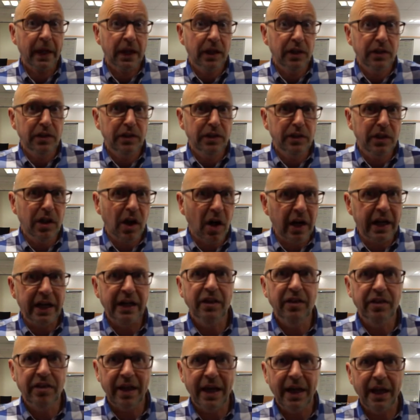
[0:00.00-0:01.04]

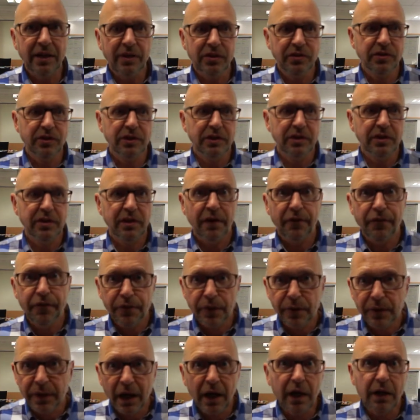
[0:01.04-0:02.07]
9,000
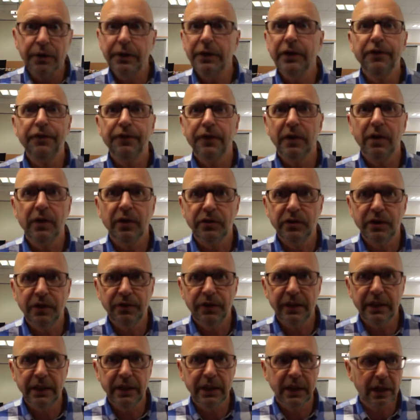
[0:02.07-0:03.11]
Ferrari
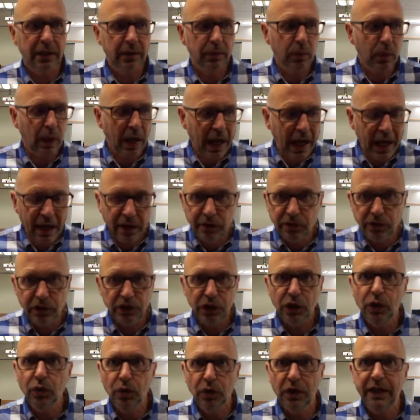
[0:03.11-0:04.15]
philosophy? How do
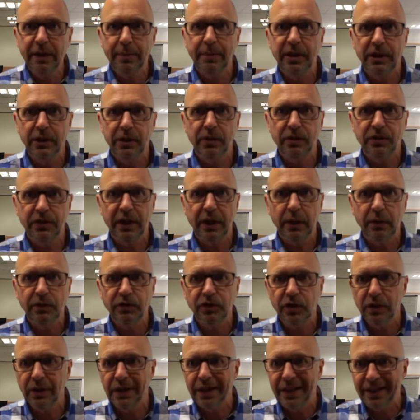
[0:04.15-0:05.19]
you limit yourself
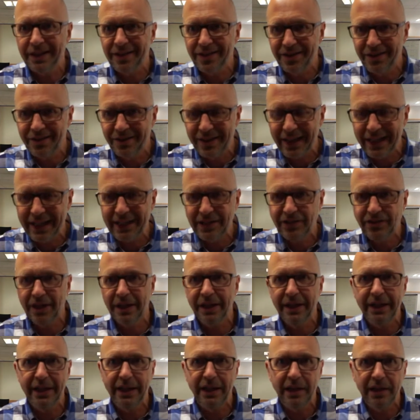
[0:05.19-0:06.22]
so it stays
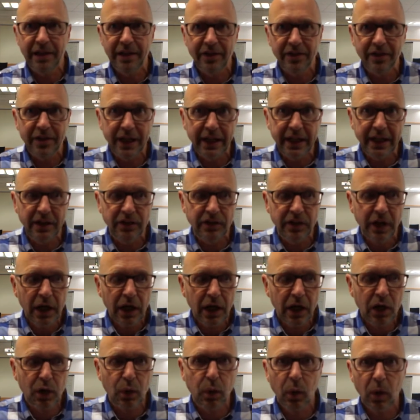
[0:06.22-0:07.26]
elite, it stays
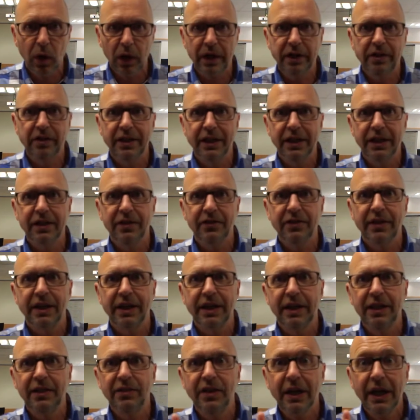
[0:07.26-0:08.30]
quality, it
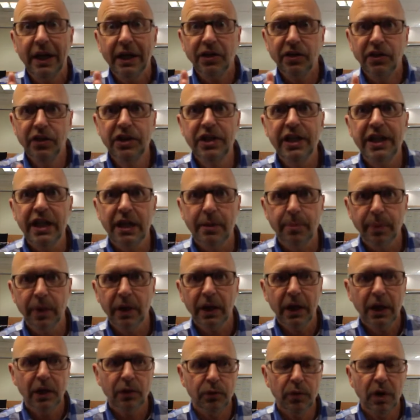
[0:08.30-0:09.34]
stays deep
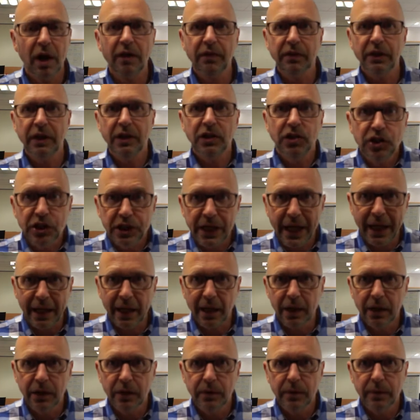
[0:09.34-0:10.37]
rather than
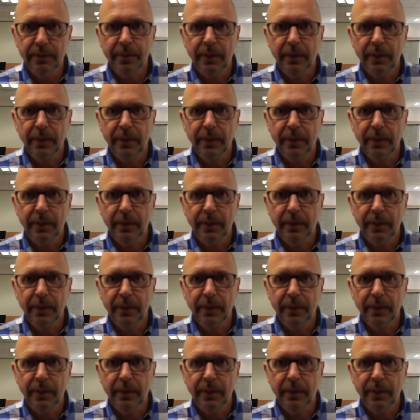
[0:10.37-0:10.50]
shallow?